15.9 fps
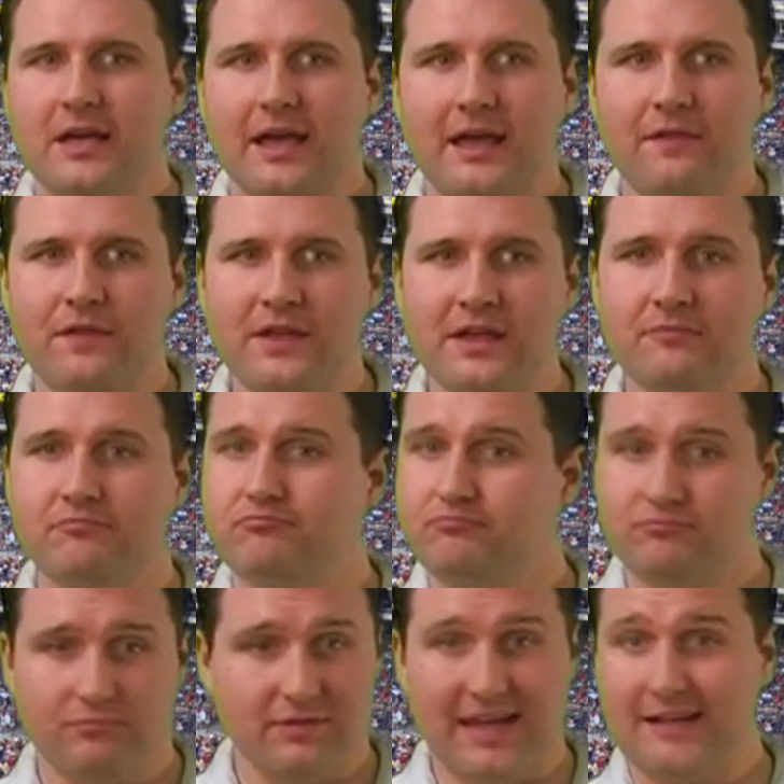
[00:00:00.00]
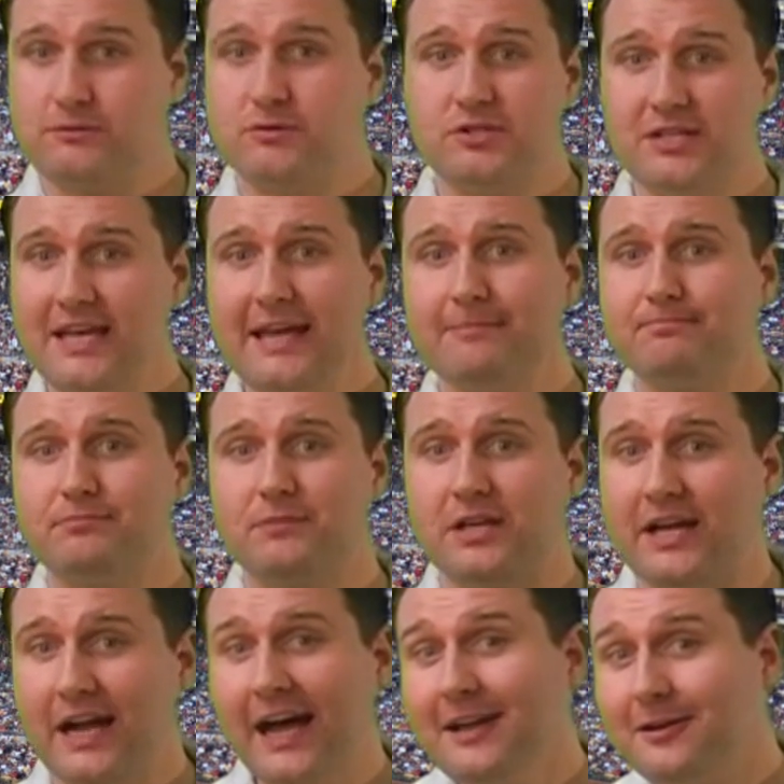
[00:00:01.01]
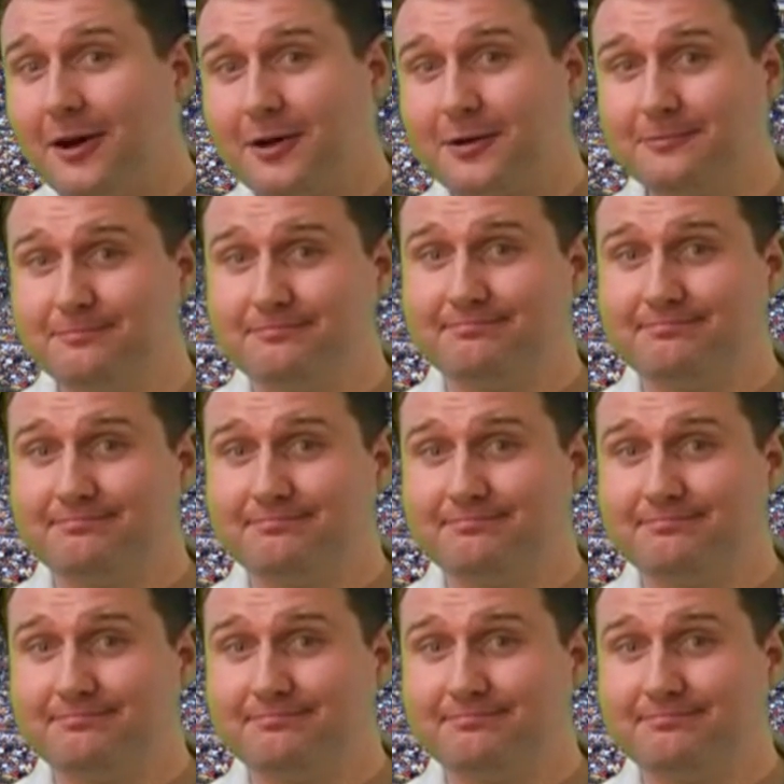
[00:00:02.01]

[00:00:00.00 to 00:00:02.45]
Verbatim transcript: and then that's what you get. You get a hot dog.